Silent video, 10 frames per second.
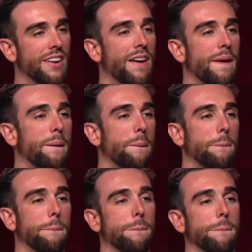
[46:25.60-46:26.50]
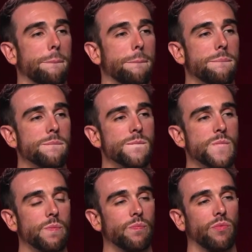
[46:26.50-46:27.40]
already know those paths, but it's just
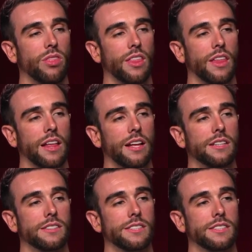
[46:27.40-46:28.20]
about that discipline. And the